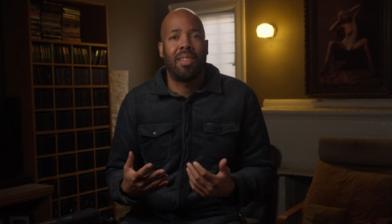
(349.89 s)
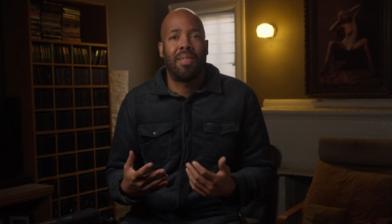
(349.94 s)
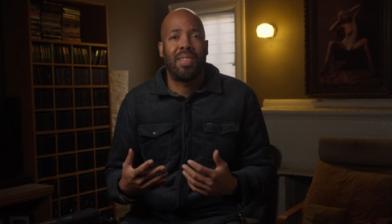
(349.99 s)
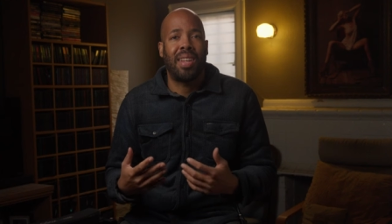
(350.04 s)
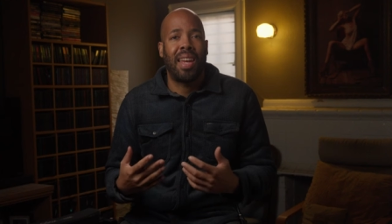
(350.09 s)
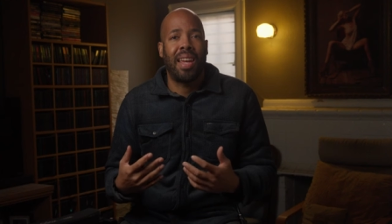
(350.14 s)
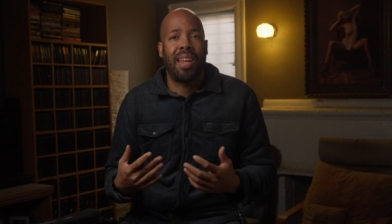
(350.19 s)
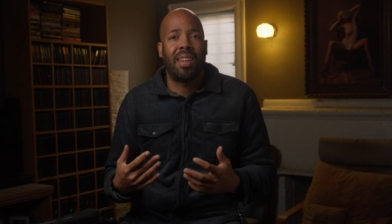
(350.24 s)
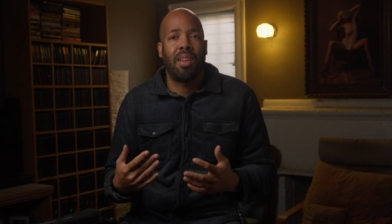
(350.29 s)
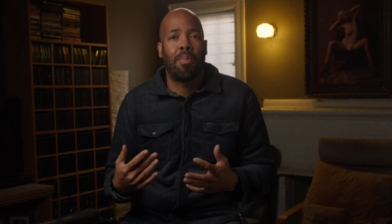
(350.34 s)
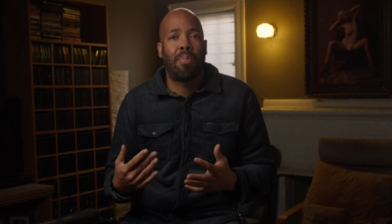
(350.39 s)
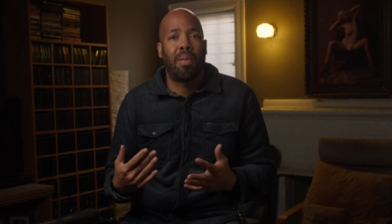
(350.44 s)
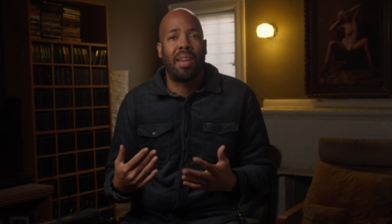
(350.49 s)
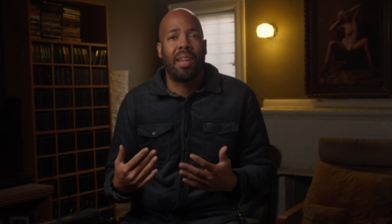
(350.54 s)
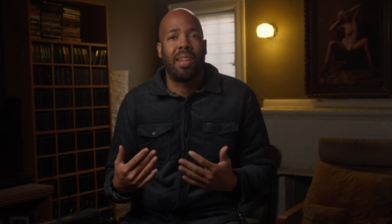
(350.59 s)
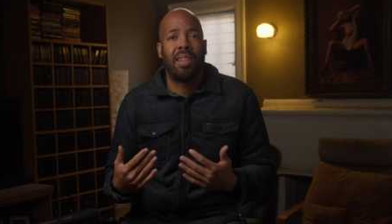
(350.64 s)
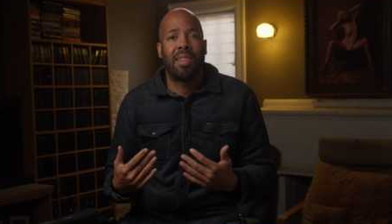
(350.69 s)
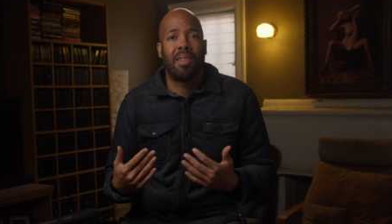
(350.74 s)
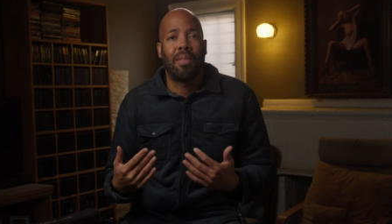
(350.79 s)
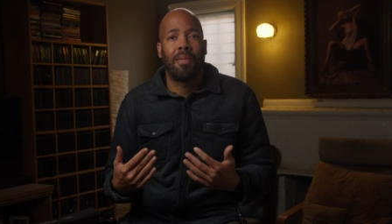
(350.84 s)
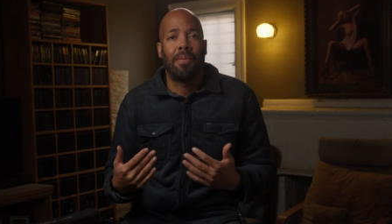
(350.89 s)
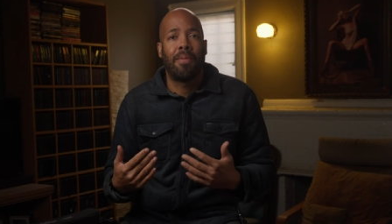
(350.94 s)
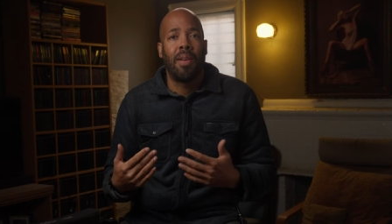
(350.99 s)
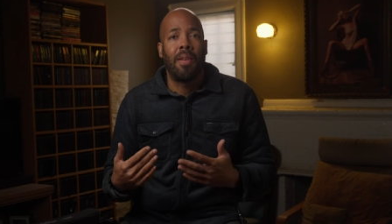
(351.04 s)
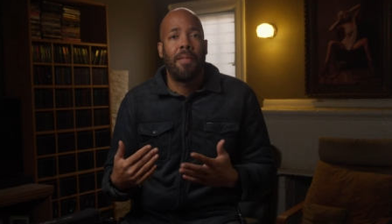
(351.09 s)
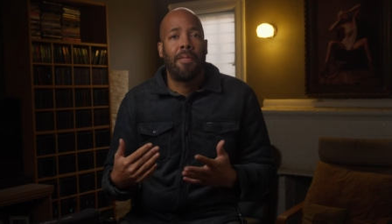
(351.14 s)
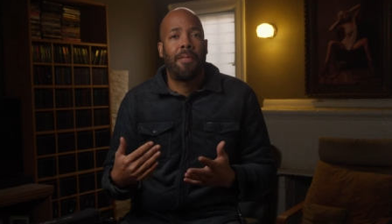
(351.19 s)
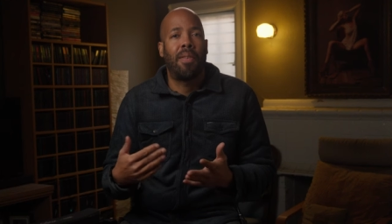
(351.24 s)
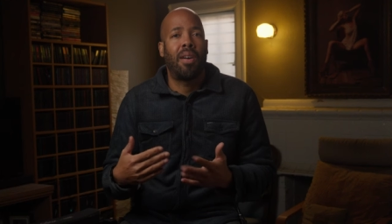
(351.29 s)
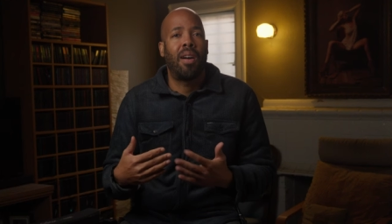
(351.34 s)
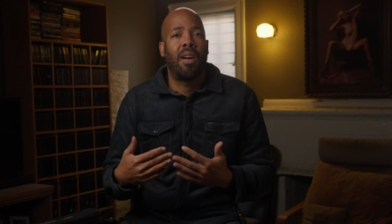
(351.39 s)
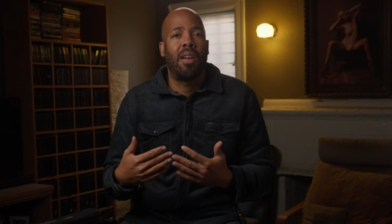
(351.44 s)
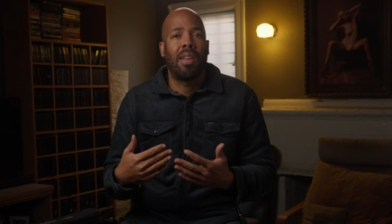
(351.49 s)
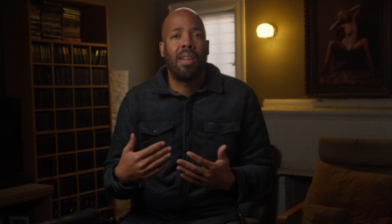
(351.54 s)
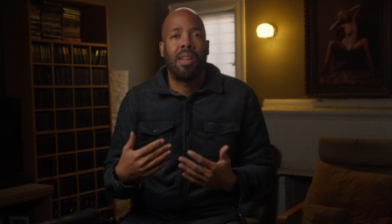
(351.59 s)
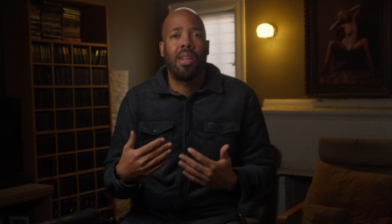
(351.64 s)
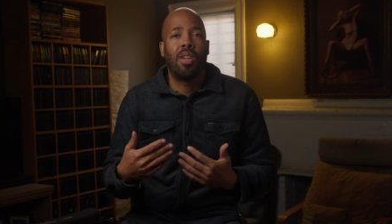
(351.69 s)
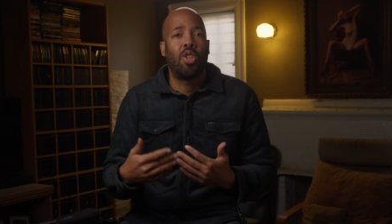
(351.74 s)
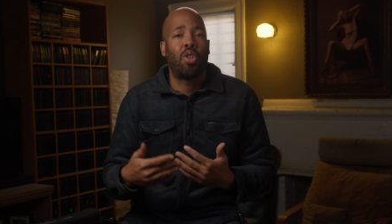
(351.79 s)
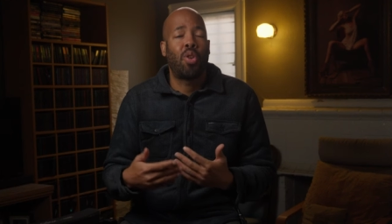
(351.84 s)
have taken the place of fun
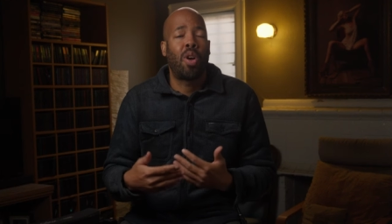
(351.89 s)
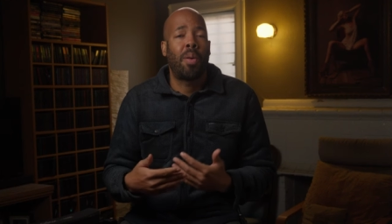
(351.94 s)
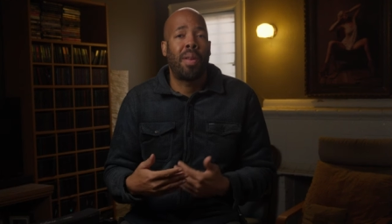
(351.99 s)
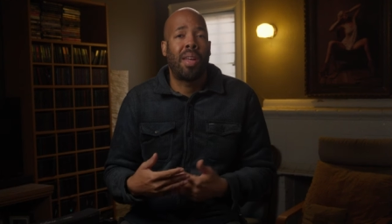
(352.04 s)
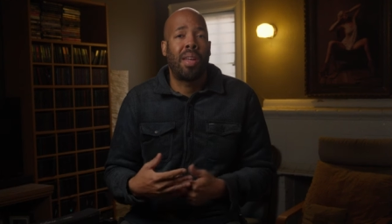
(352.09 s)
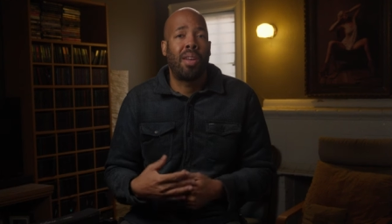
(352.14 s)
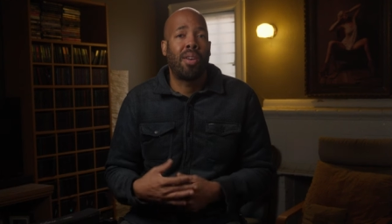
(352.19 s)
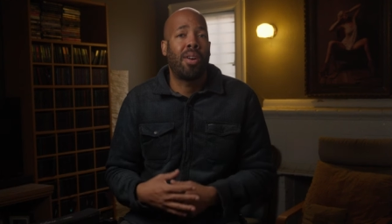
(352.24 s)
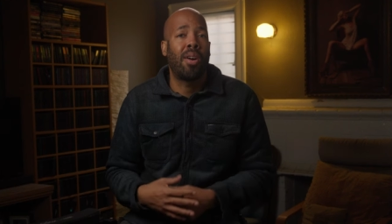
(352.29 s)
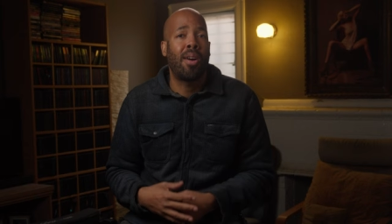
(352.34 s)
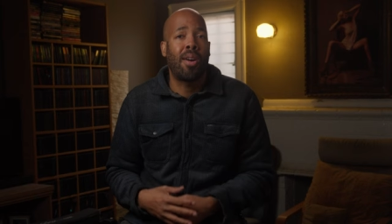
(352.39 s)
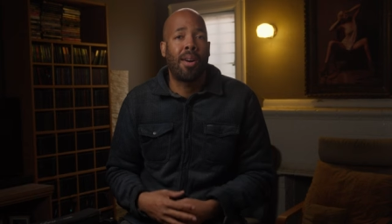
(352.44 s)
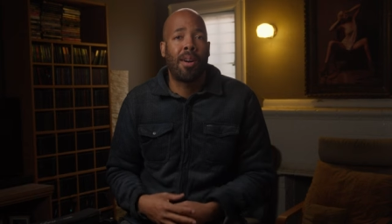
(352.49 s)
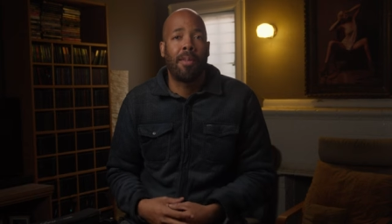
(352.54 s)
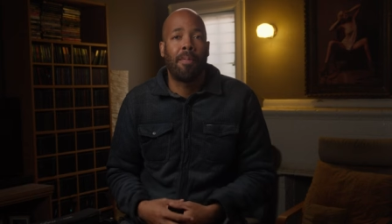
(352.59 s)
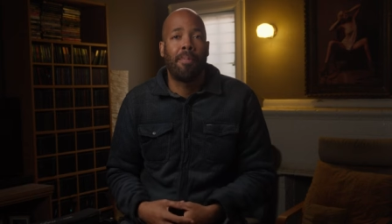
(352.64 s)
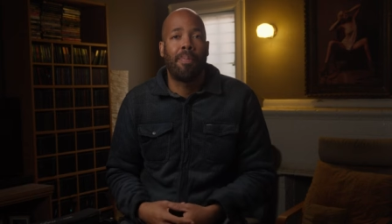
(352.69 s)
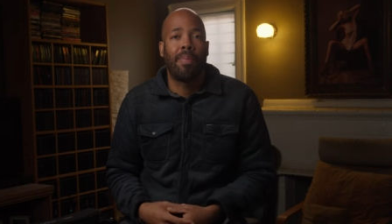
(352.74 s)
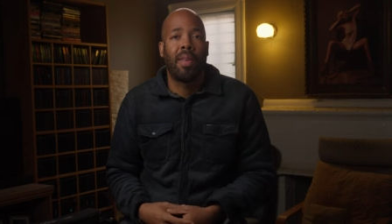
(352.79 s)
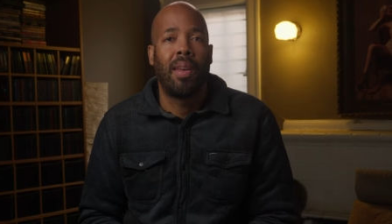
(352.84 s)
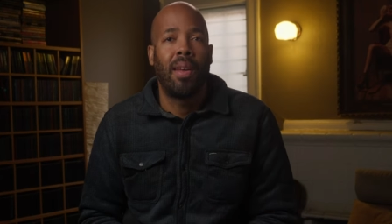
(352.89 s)
and enjoyment in her heart.